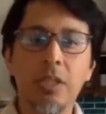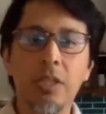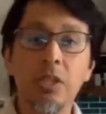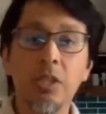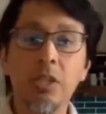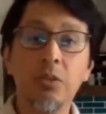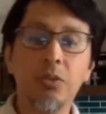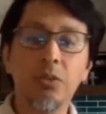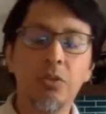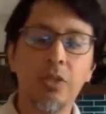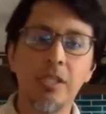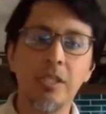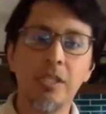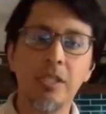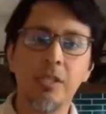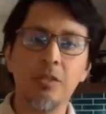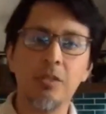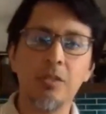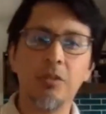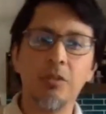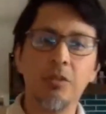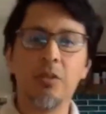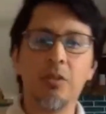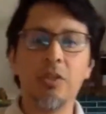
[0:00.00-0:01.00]

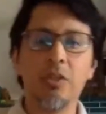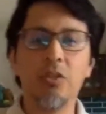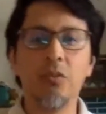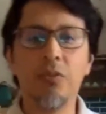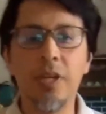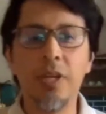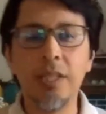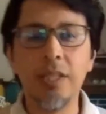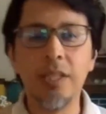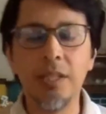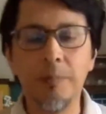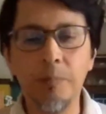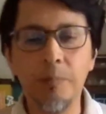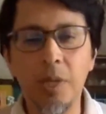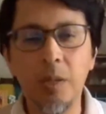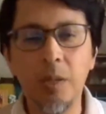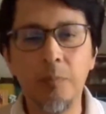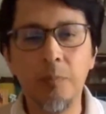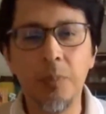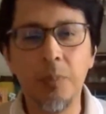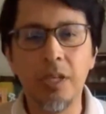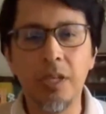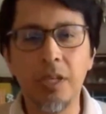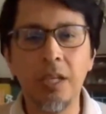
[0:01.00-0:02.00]
Nutrients, you're going to find the
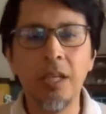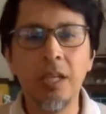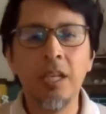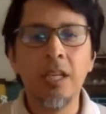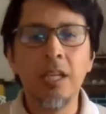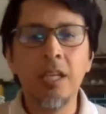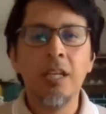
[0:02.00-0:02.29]
paper.